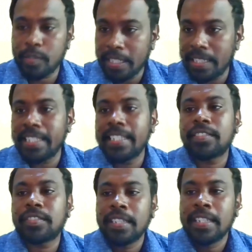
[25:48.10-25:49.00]

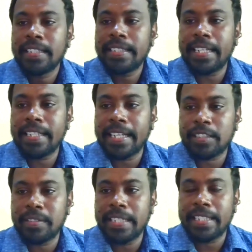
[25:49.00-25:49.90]
colleagues. Then
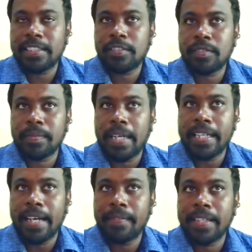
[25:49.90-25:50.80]
actually, that is I
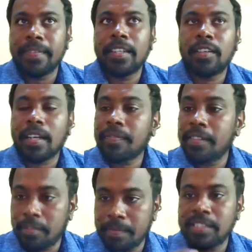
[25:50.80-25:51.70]
have given a lot of
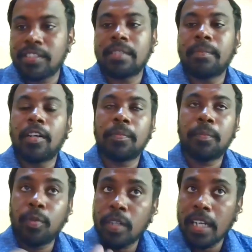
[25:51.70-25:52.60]
information about
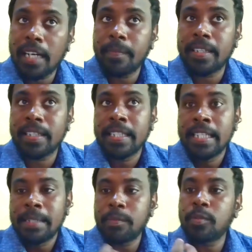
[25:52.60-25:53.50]
blue carbon
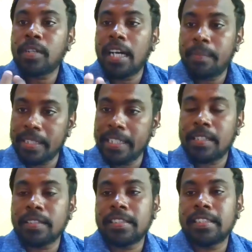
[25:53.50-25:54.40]

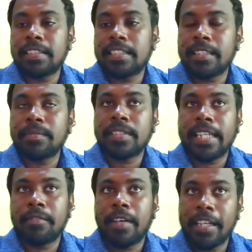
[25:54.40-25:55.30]
ecosystems,
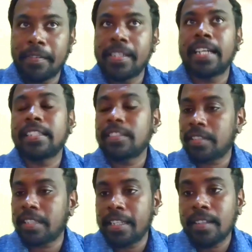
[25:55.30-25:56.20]
and why we are
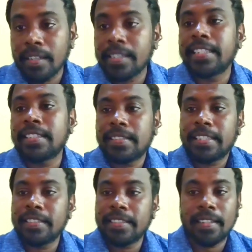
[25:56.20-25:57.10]
just keen on these
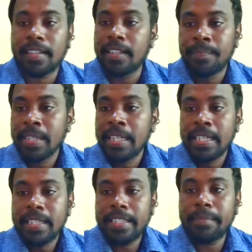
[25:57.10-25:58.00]
things and all.
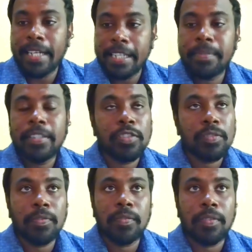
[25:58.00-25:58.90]
Then might be
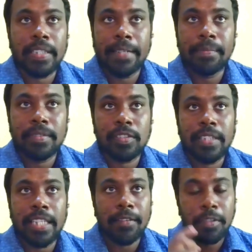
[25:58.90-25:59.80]
useful for them. So
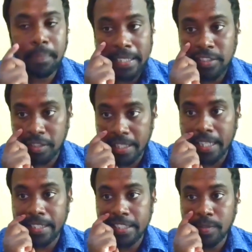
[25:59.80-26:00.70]
therefore, please
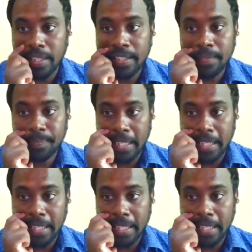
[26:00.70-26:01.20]
share this one.